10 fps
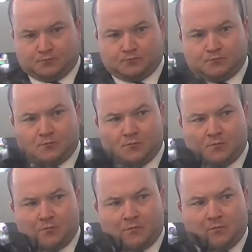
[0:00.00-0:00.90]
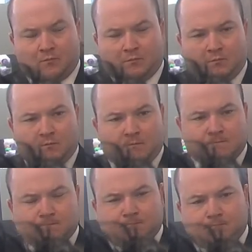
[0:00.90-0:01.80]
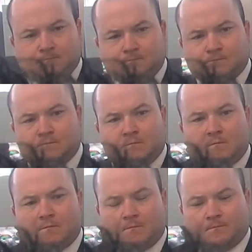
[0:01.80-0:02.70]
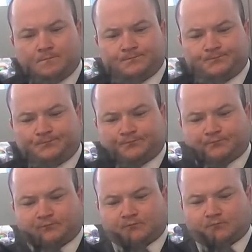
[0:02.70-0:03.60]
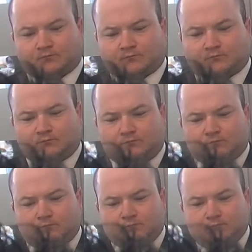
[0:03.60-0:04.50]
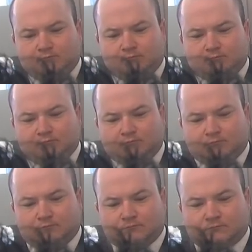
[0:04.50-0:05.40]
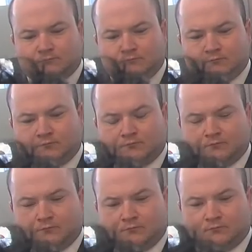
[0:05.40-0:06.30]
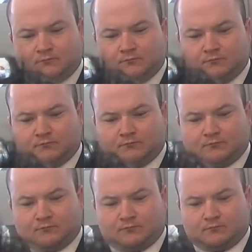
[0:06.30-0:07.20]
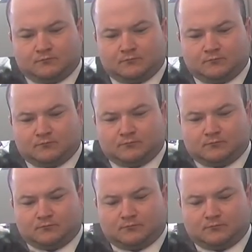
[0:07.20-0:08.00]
No words are spoken by the person on screen.